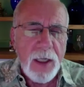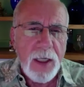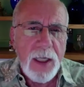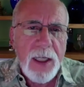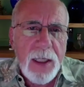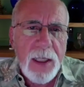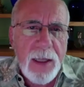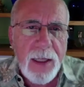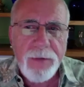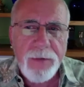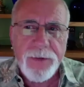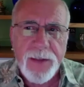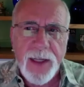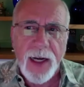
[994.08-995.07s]
He can
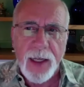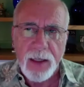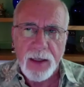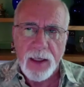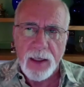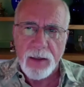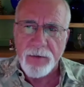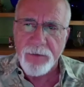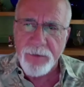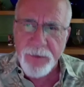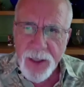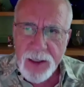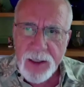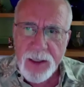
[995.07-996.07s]
lift anything,
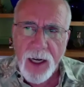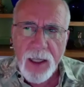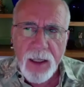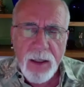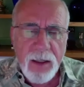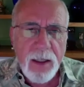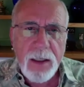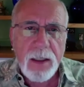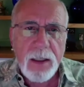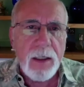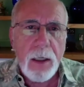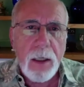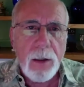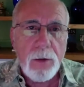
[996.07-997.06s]
fix anything,
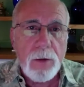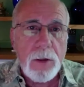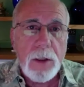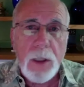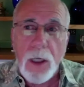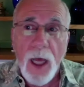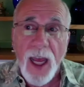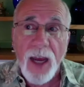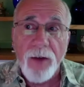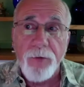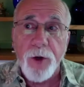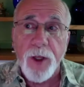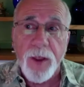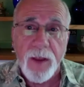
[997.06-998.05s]
and knows
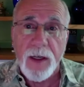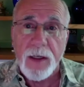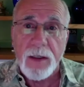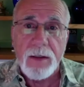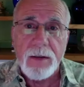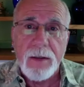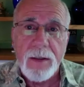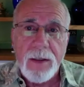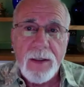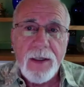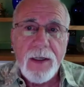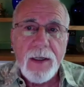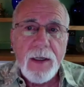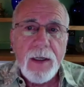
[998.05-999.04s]
everything.
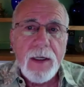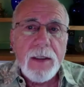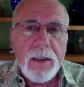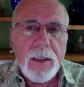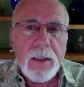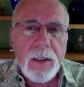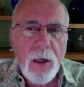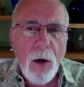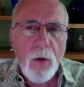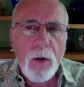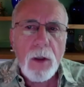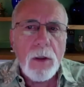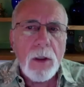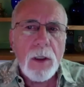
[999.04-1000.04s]
The
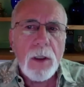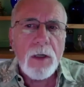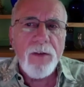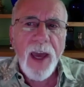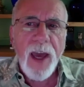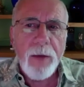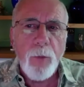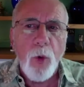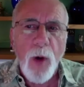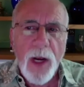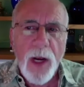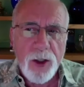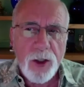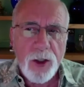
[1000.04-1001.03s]
total look of
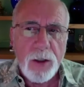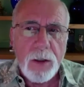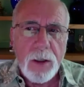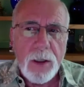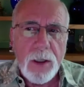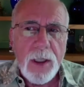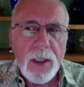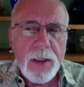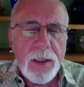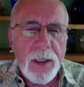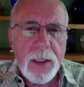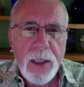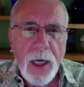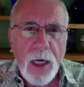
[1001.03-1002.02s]
admiration that
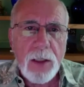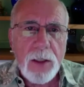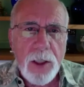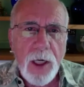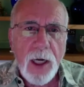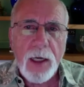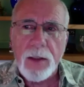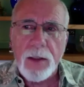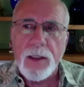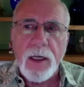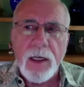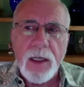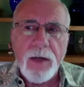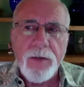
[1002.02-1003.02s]
a young child
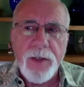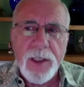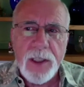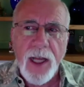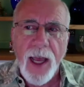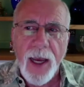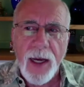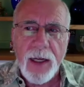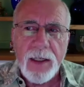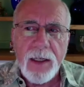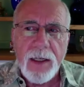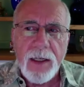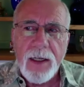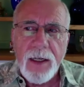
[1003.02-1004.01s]
can give his dad
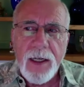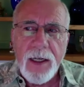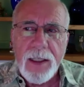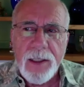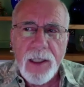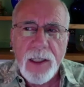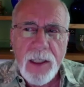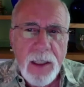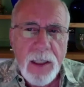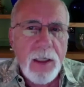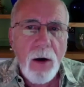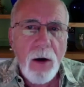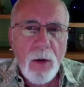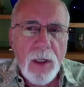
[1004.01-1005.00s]
is an
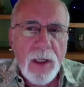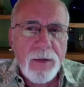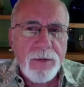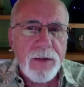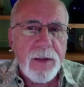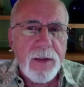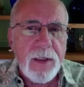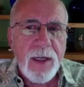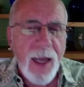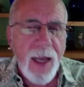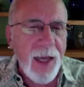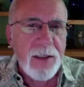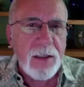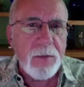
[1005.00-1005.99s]
ego lift that
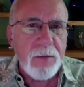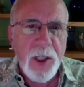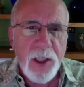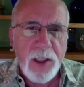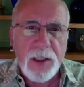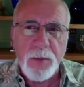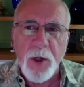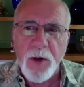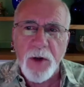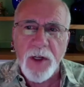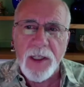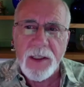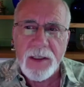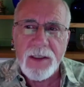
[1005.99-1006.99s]
has to be
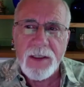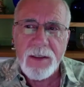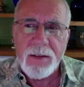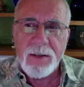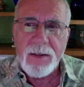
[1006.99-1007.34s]
experienced.